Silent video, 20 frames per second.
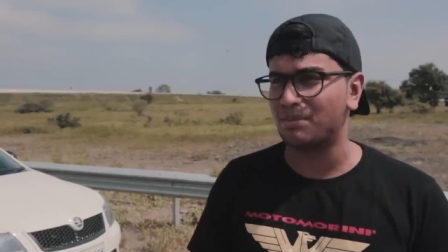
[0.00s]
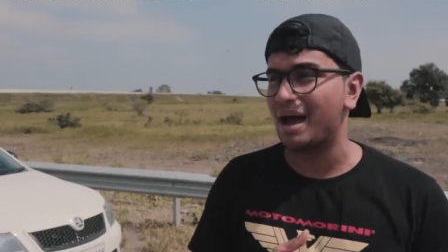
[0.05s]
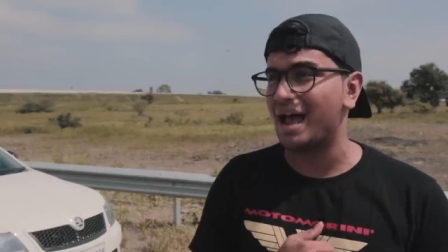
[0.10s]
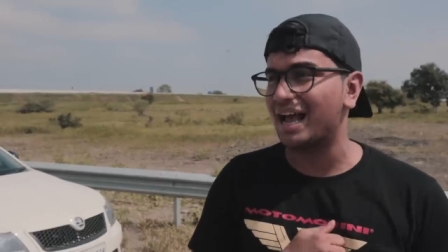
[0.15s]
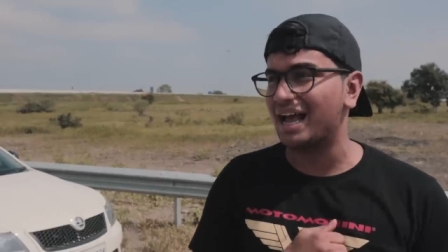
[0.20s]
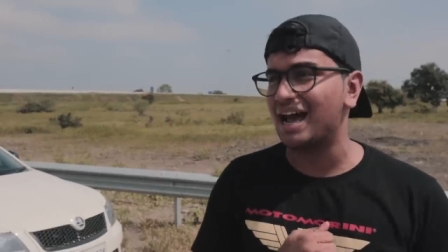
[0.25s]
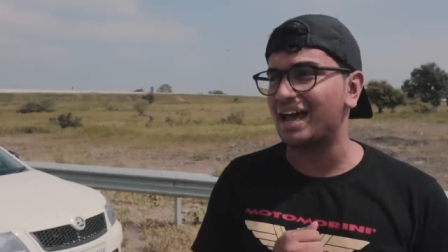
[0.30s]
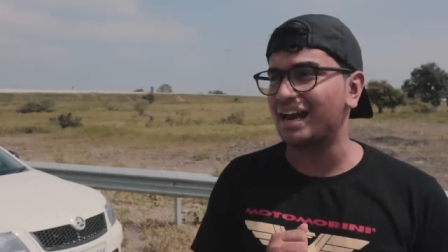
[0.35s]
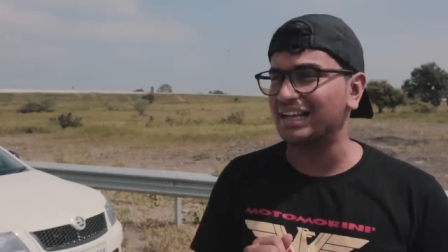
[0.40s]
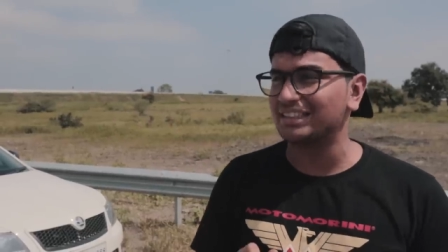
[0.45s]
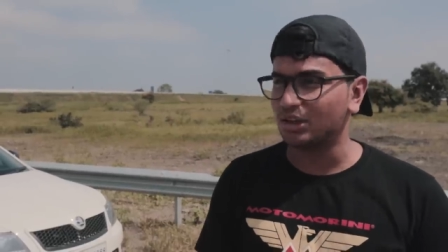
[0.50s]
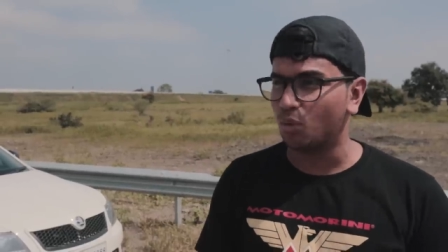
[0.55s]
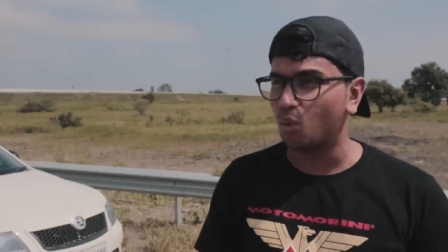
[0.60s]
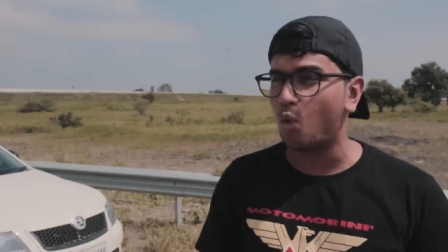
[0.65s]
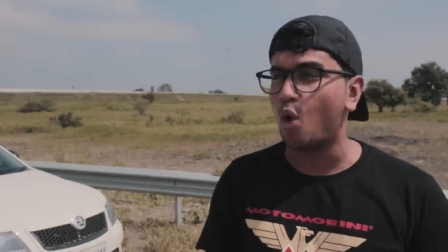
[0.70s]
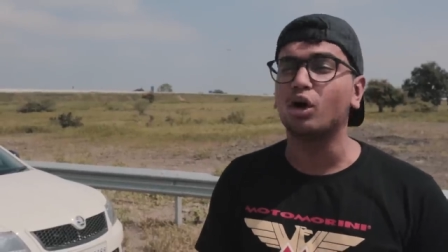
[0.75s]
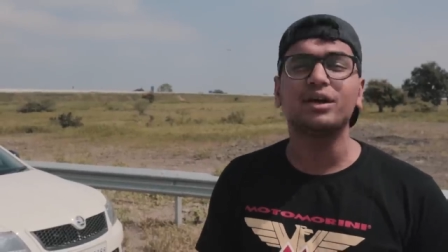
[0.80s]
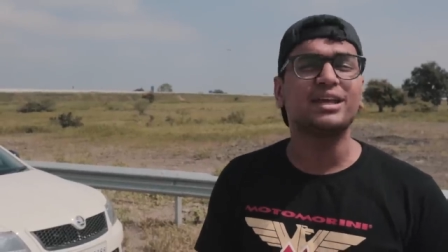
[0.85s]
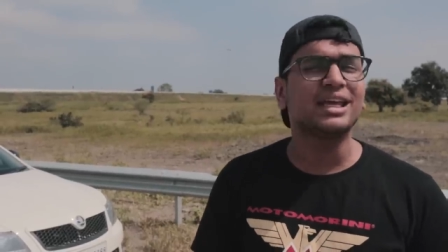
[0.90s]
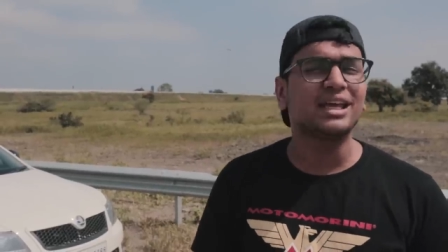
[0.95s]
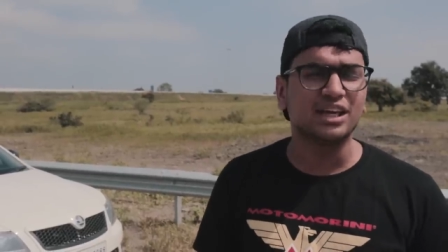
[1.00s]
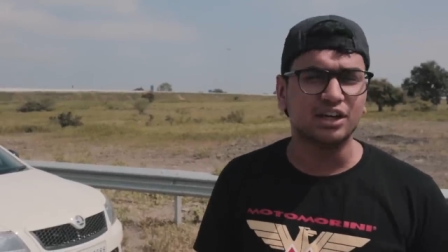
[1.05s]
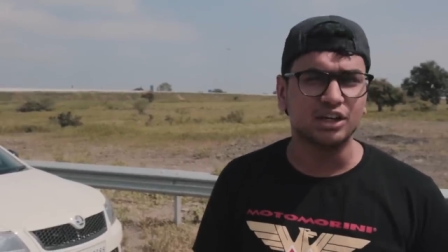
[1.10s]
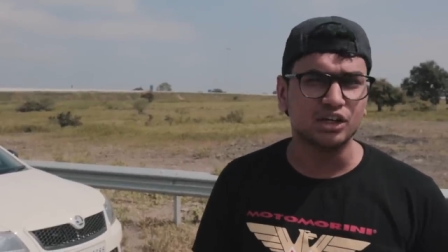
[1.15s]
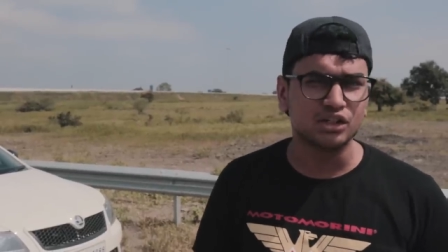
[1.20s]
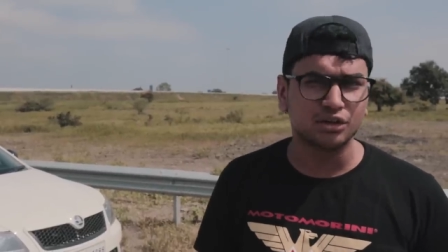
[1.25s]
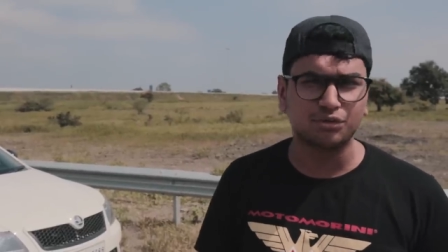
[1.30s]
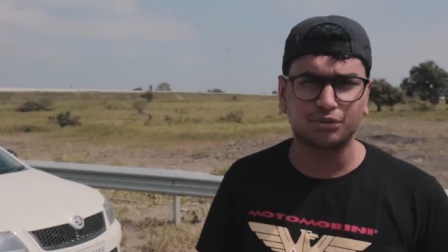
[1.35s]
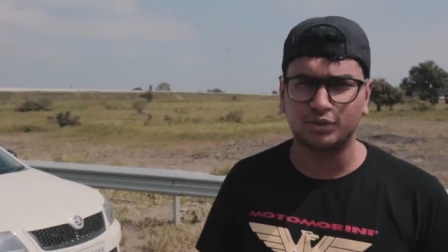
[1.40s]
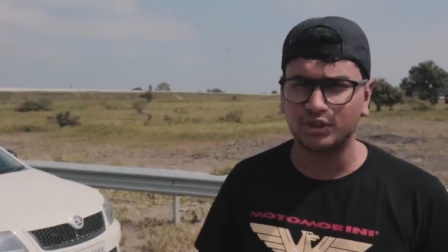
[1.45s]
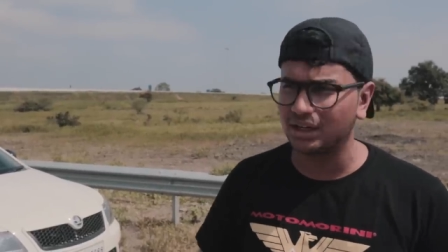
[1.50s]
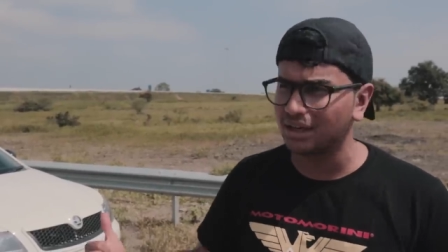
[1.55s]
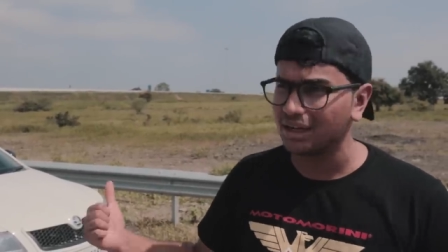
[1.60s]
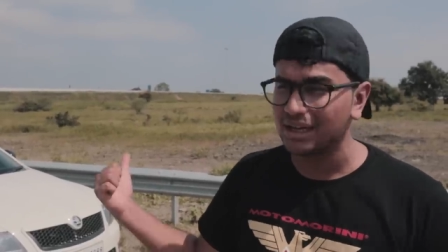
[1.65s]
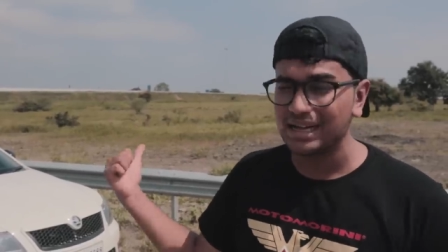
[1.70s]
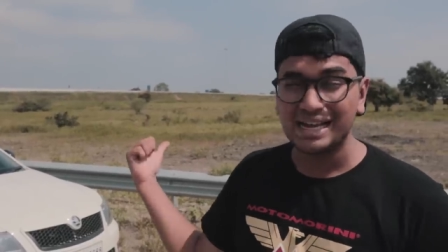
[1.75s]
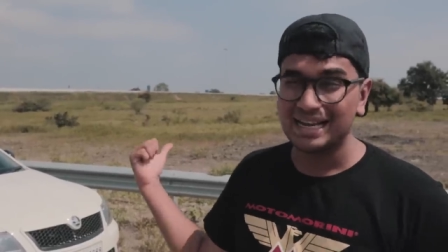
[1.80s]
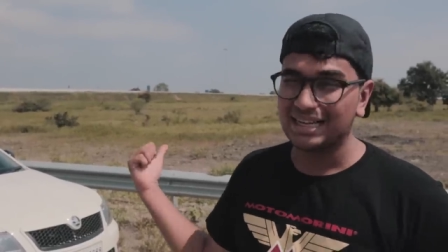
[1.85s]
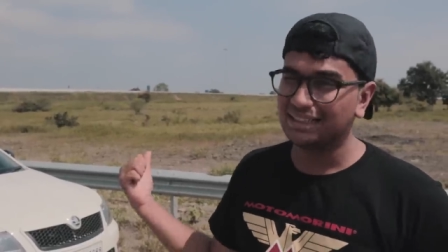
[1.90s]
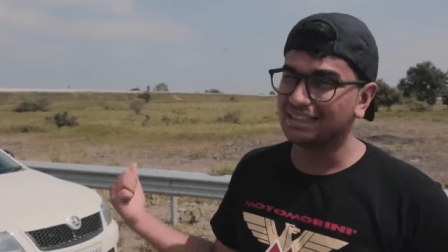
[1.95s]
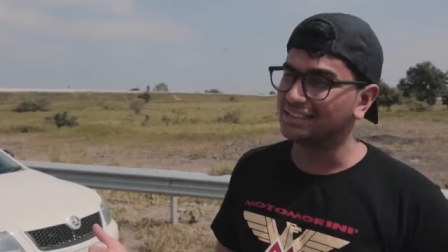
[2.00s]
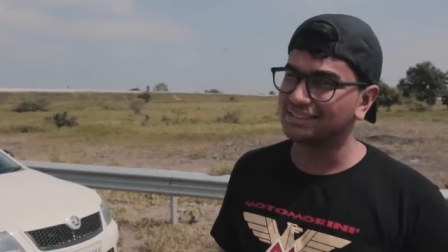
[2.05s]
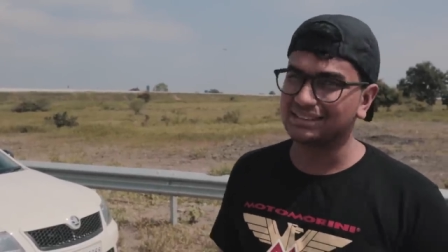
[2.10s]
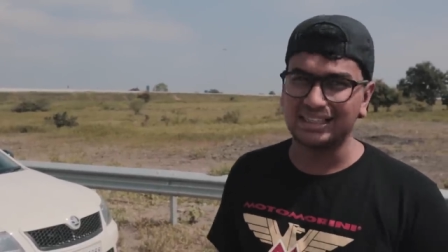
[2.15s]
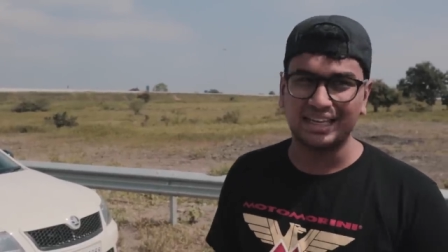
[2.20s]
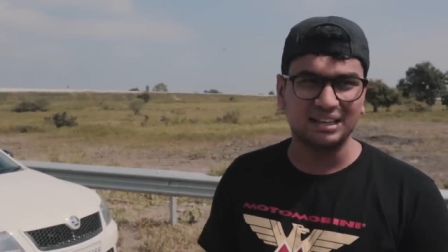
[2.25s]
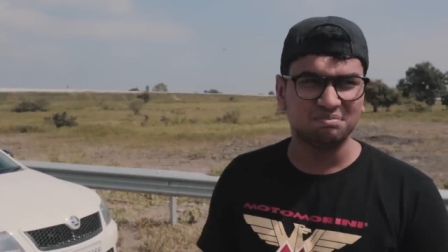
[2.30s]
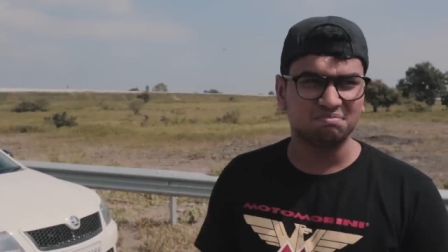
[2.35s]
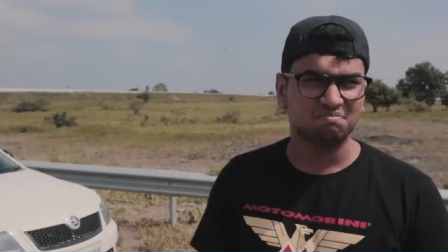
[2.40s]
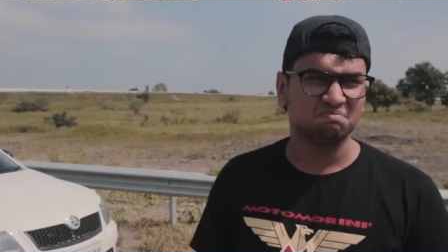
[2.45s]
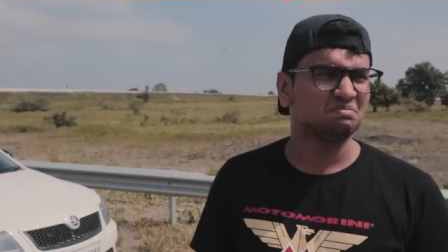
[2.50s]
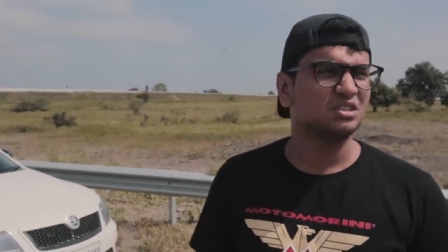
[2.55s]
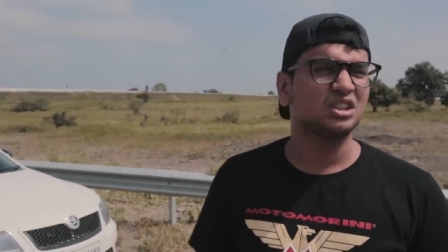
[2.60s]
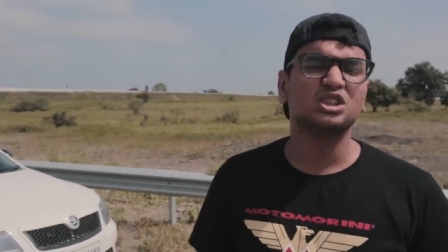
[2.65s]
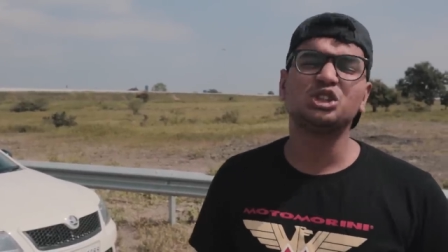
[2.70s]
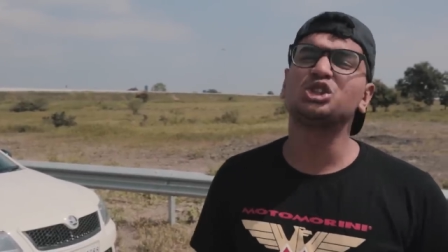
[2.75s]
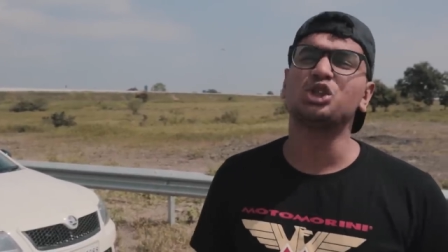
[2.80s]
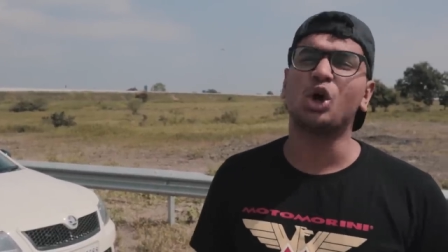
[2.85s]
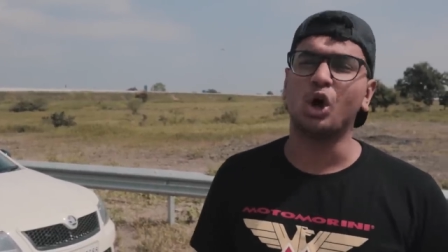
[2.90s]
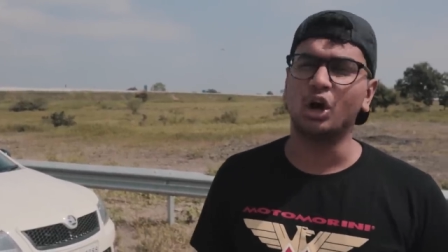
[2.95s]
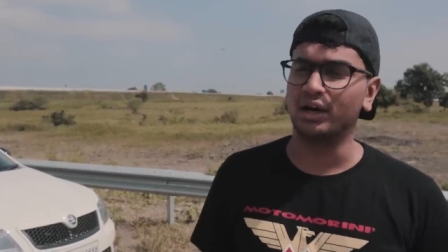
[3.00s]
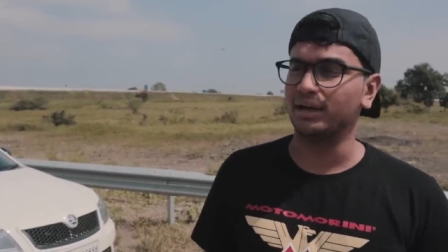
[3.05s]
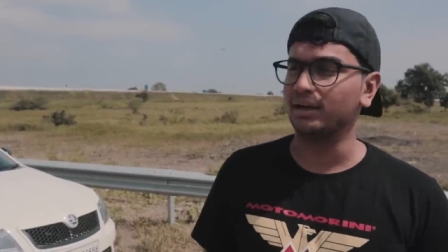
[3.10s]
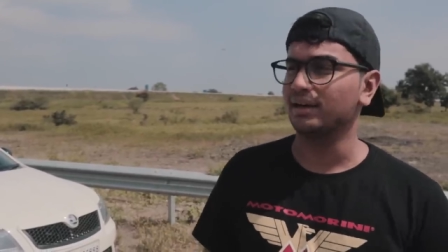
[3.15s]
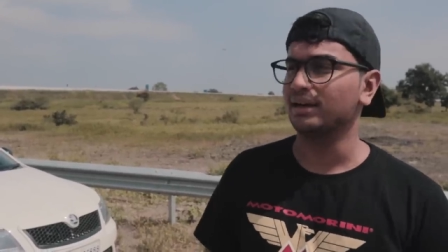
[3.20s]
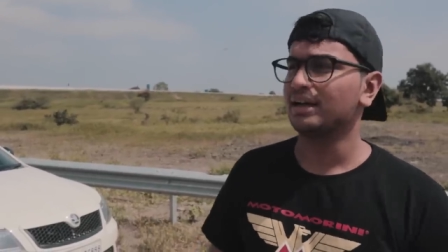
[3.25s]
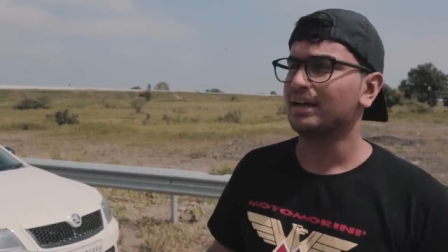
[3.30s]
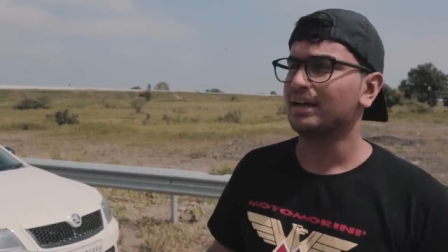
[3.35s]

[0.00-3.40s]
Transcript: My car has a wonky gear shifter. This thing, solid.